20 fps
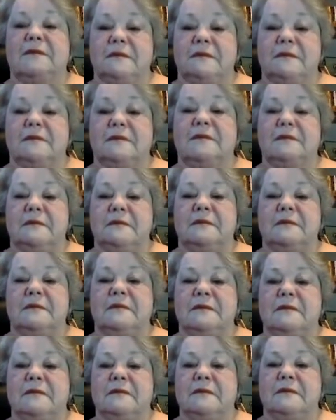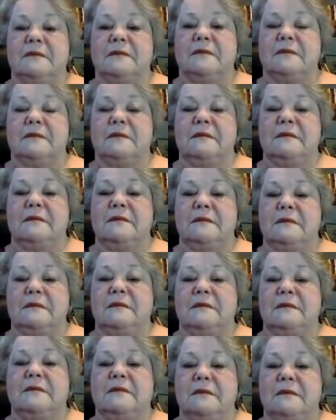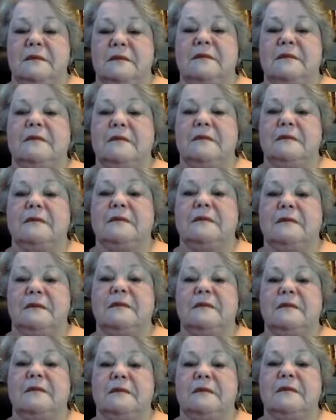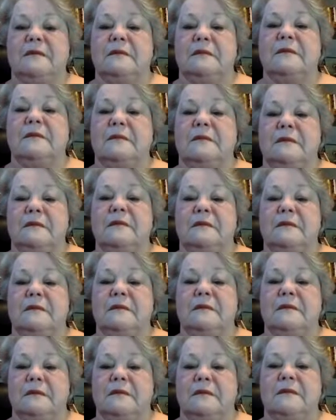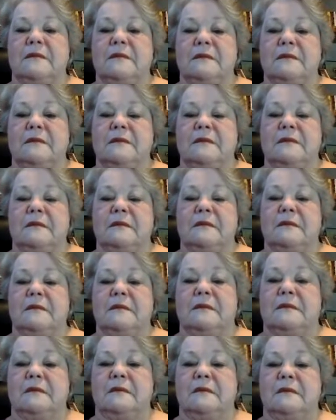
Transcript: No words are spoken by the person on screen.